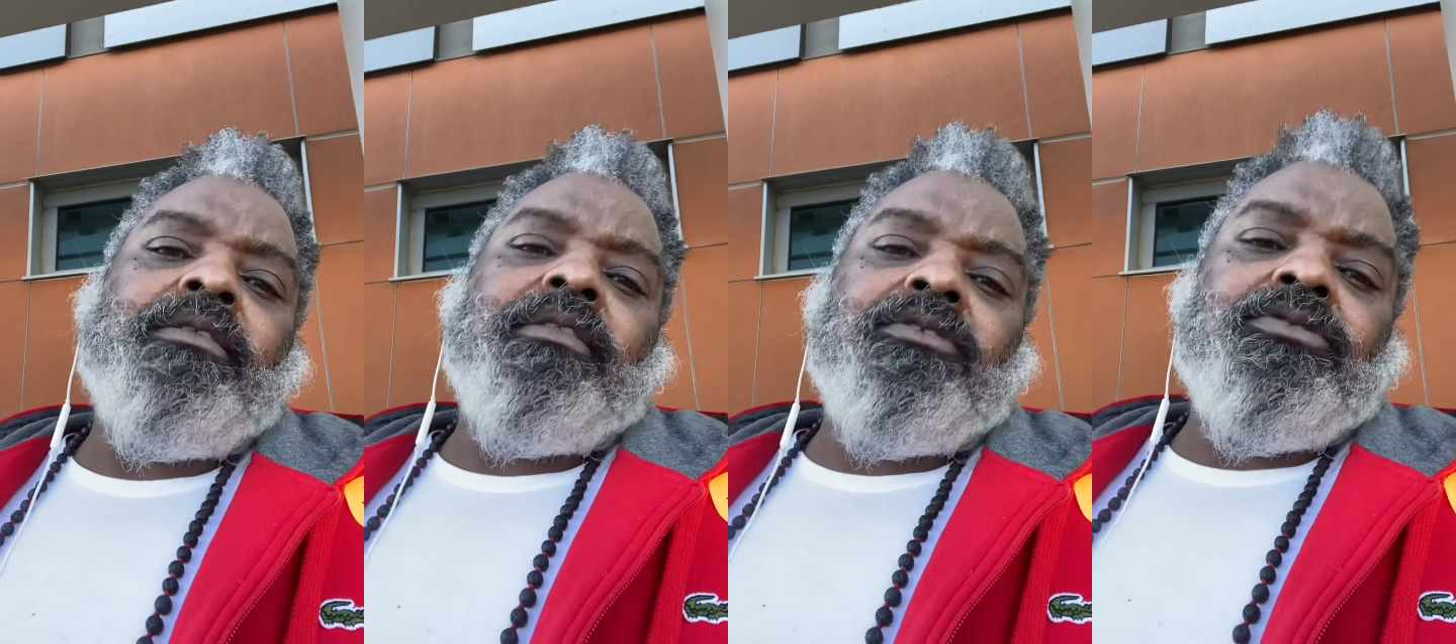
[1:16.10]

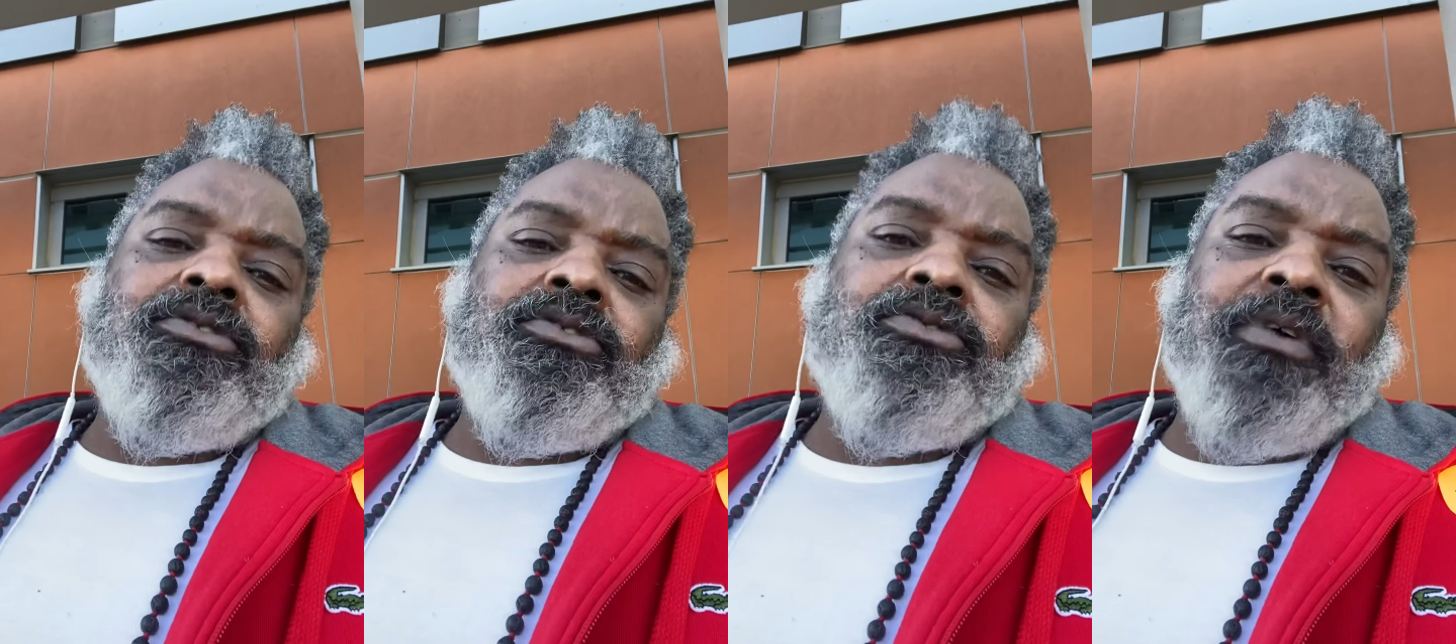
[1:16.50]

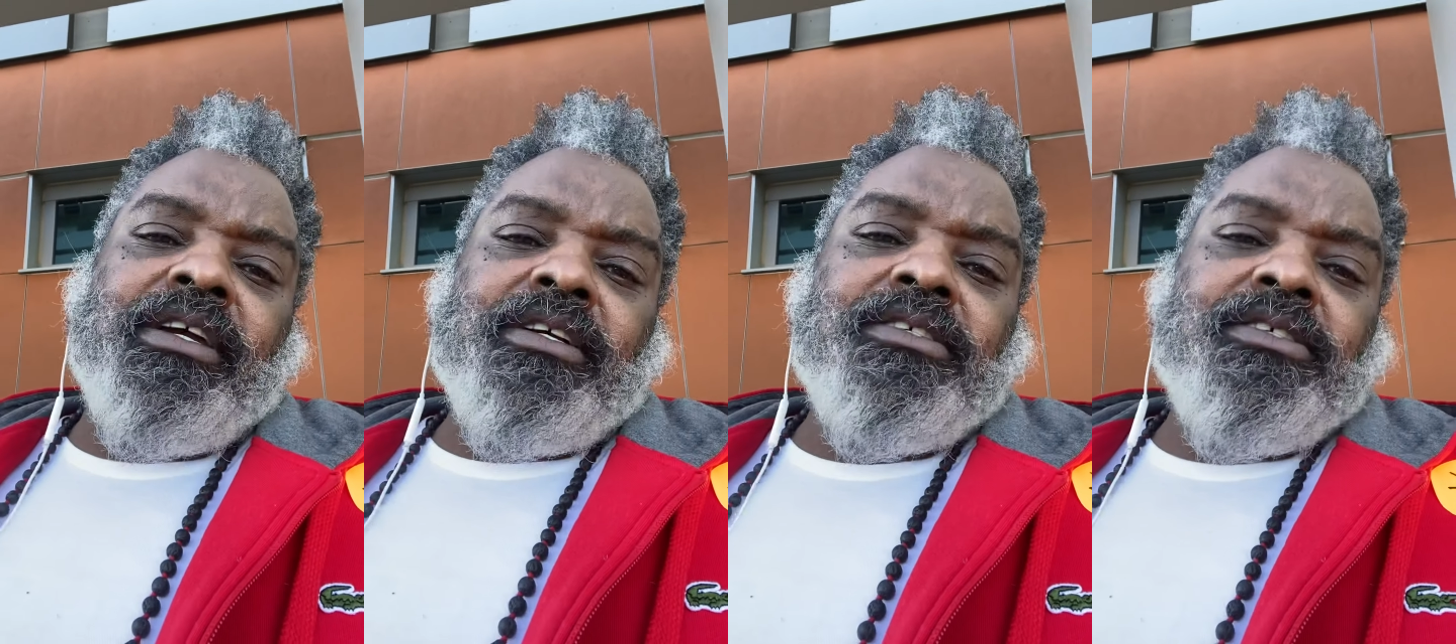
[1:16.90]

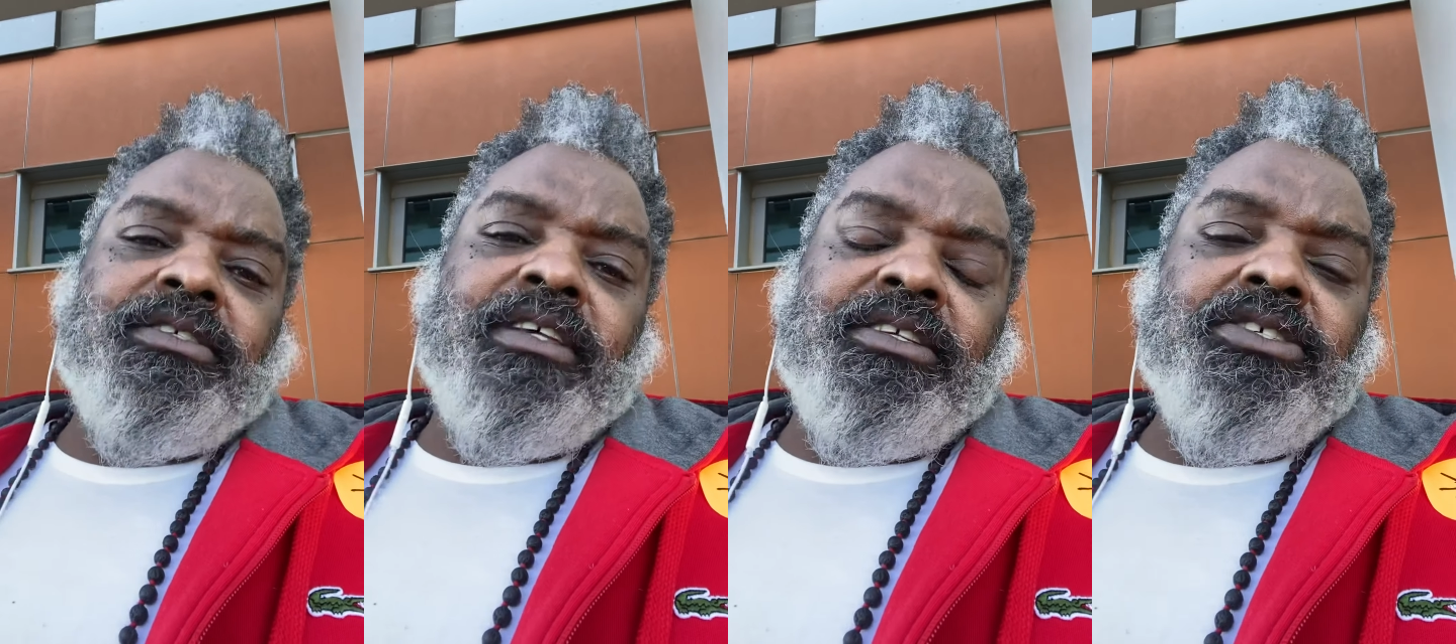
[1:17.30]
shrinks
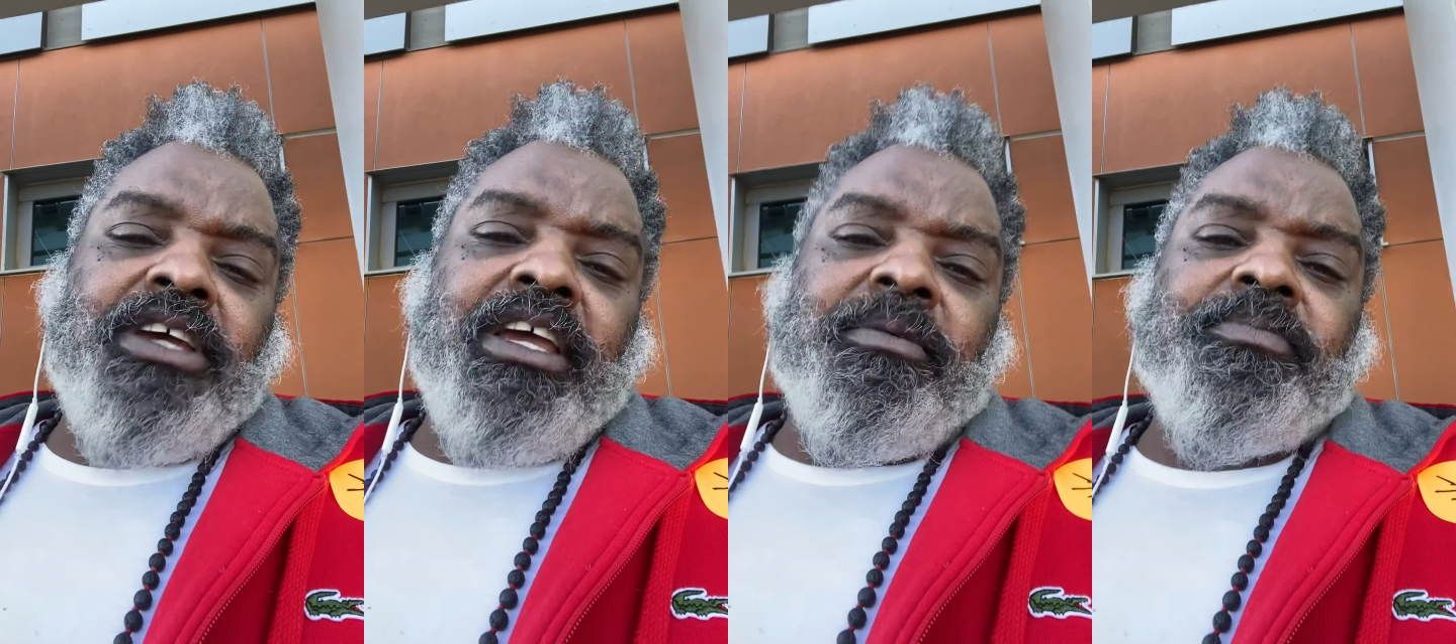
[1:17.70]
and
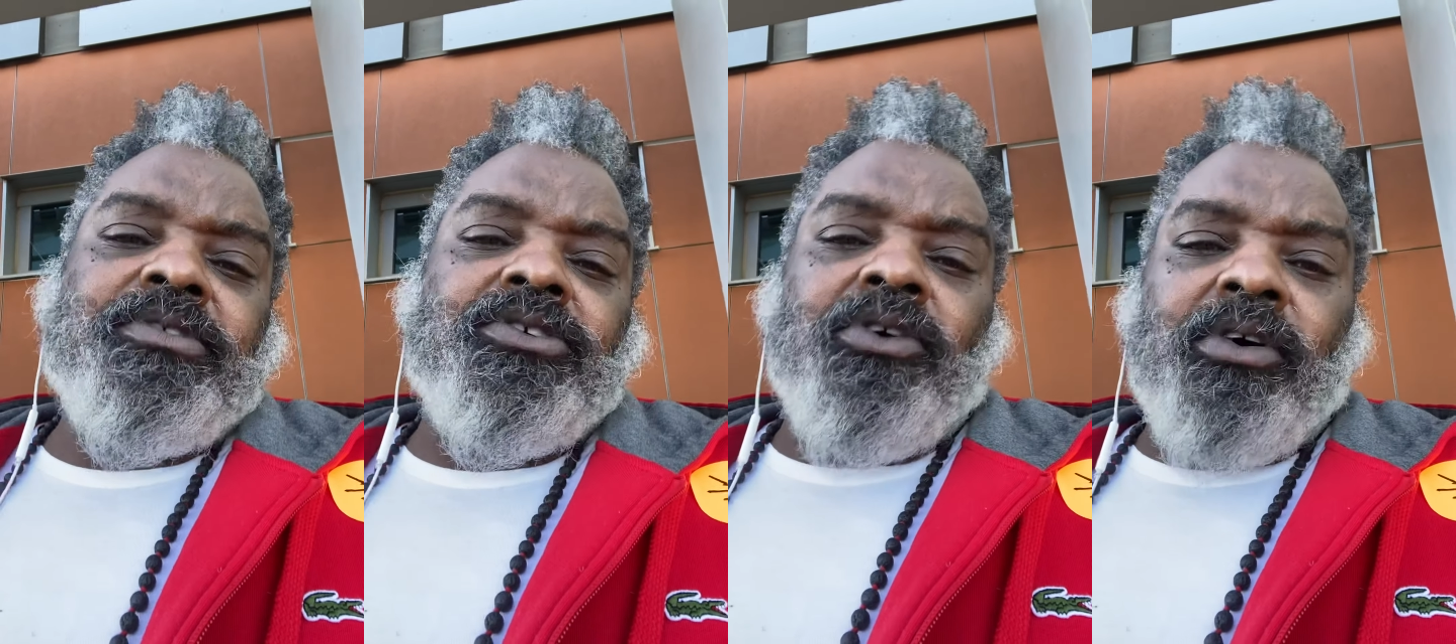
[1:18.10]

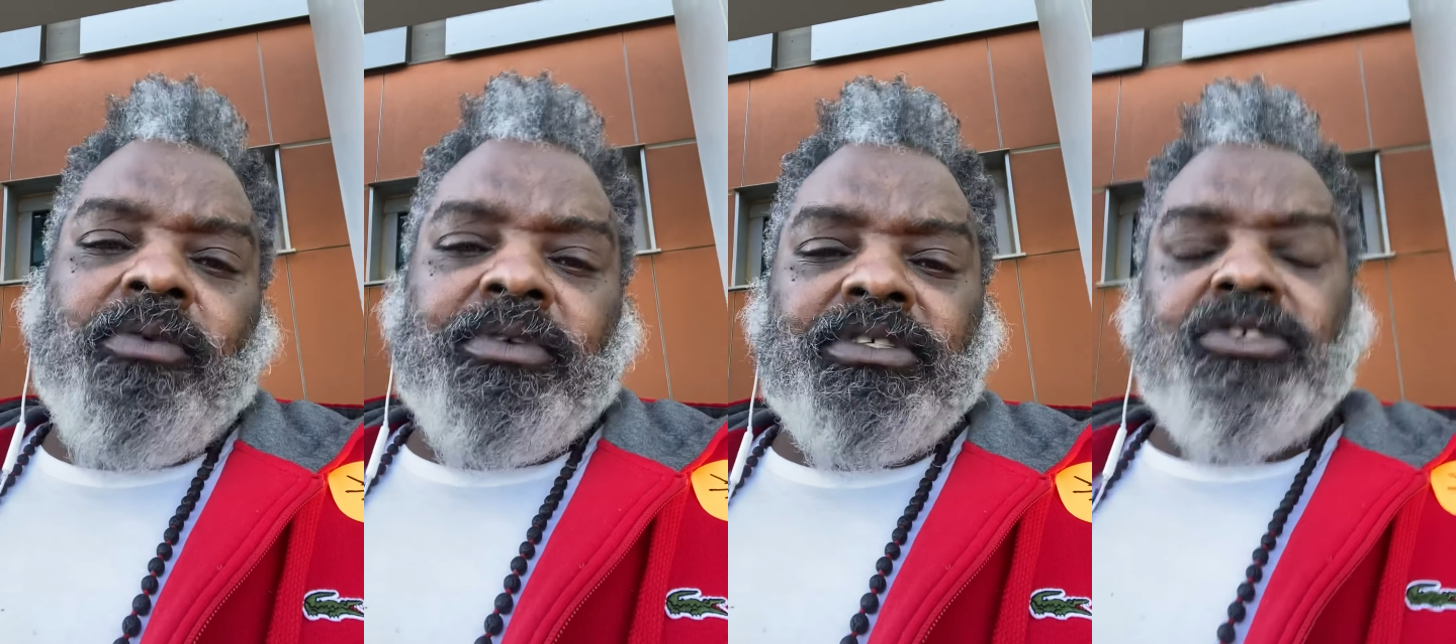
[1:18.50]
shapes your
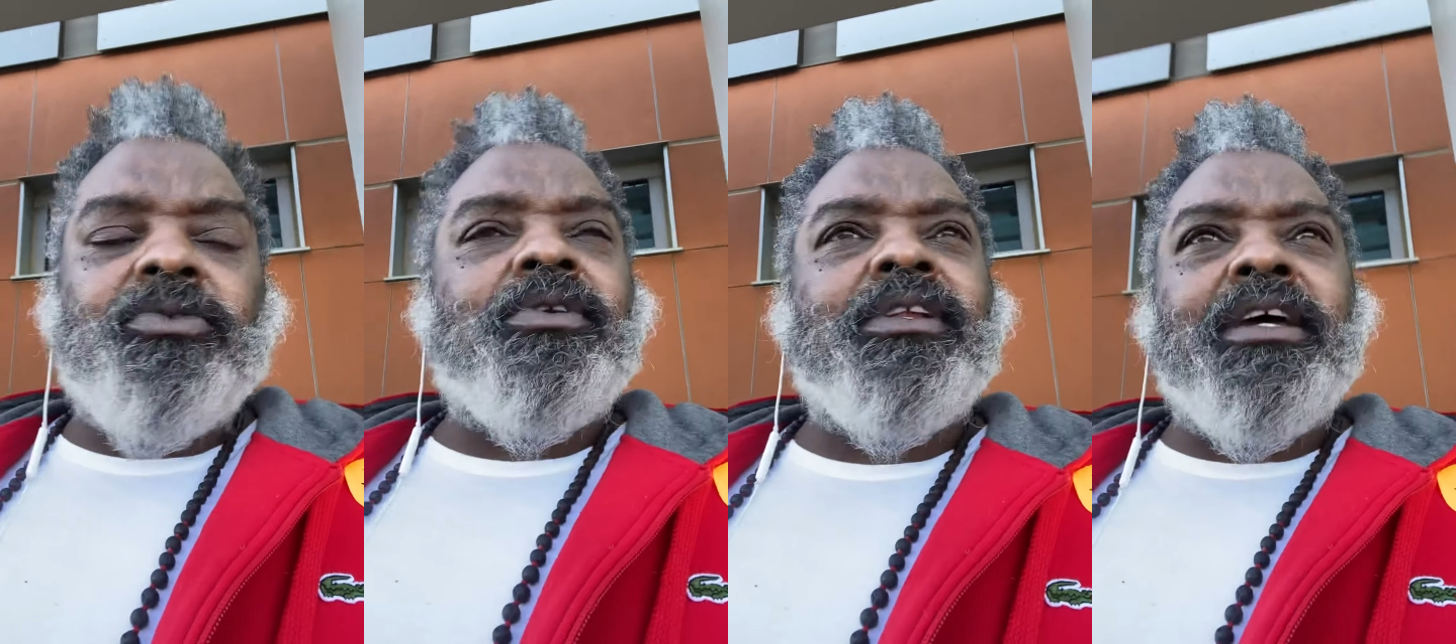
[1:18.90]

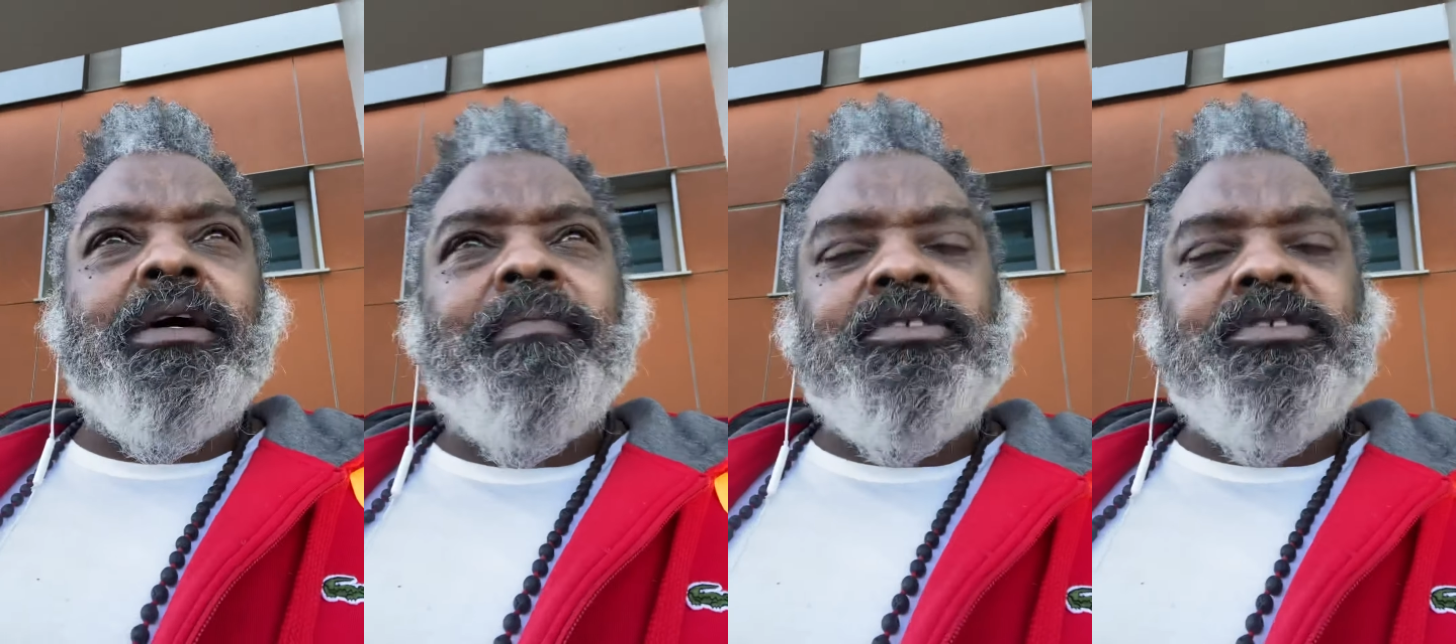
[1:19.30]
residual limb